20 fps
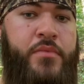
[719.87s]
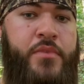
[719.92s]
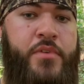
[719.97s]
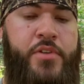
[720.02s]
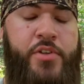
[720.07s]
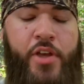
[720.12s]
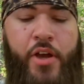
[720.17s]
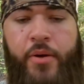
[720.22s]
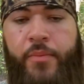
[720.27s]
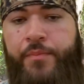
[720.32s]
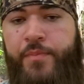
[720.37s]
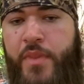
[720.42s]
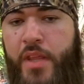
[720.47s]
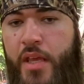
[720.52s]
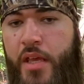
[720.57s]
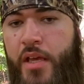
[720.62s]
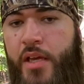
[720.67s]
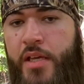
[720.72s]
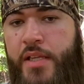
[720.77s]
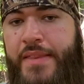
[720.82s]
So
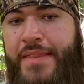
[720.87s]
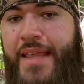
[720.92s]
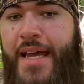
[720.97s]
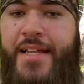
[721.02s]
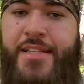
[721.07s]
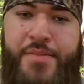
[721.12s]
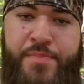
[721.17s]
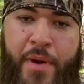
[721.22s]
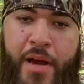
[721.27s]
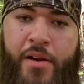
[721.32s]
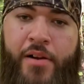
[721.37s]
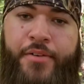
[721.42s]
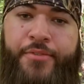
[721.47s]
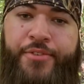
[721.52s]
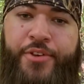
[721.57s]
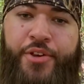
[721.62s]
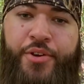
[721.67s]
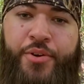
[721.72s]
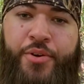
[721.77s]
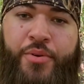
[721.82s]
that's my
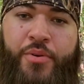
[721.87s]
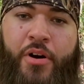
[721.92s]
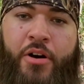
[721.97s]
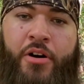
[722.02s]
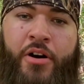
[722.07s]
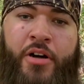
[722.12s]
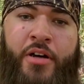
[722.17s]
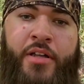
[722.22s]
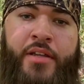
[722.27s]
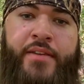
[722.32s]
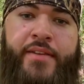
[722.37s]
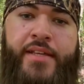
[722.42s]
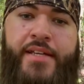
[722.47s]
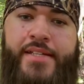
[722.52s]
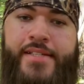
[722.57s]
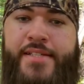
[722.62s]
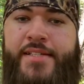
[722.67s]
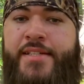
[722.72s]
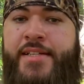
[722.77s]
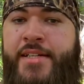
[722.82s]
review on
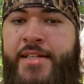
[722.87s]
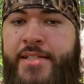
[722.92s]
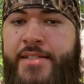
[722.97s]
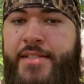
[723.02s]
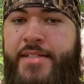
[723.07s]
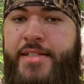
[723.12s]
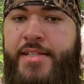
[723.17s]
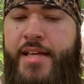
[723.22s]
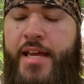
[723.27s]
these scents,